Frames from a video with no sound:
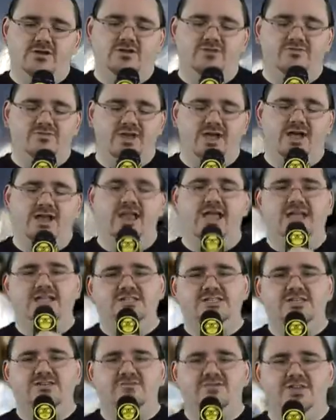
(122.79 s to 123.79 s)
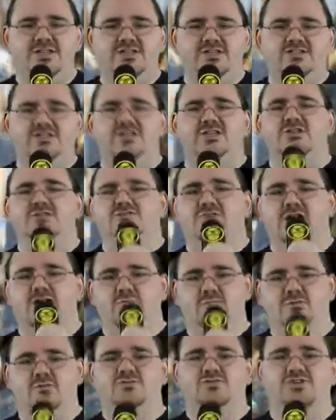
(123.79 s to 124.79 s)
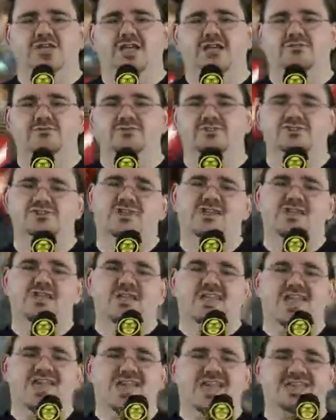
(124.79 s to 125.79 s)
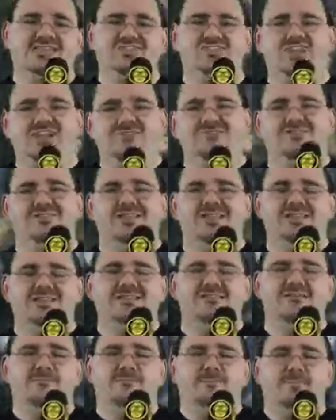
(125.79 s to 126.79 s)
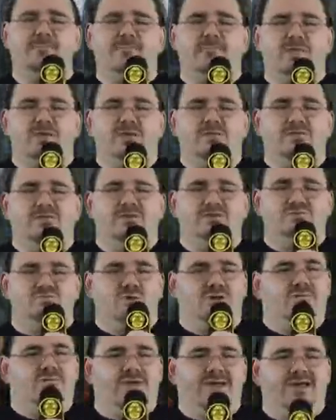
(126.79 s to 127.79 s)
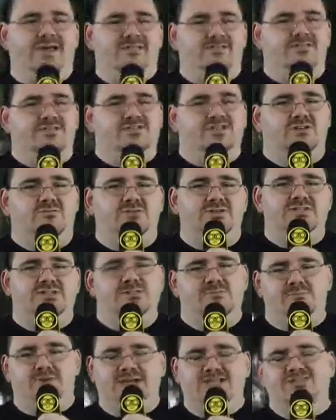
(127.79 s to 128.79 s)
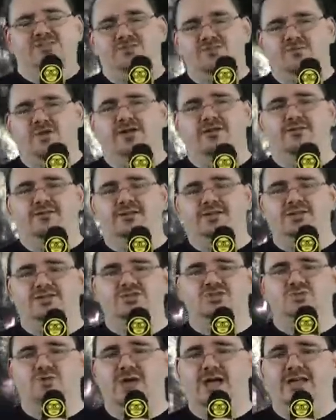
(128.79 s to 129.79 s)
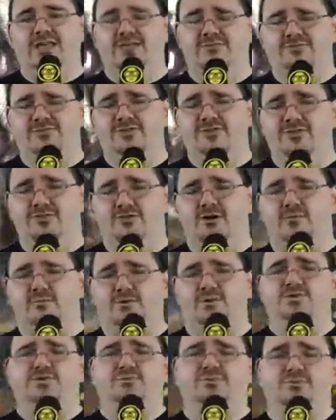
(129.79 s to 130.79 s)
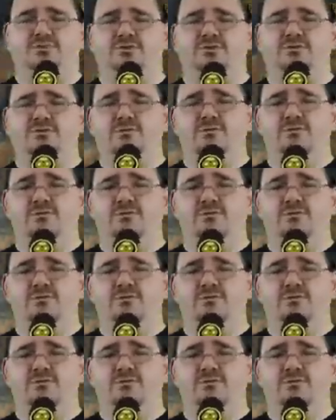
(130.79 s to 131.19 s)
you've got ATVs and you've got motorcycles, and generally there's one path that's always the best throughout each track, even though there are multiple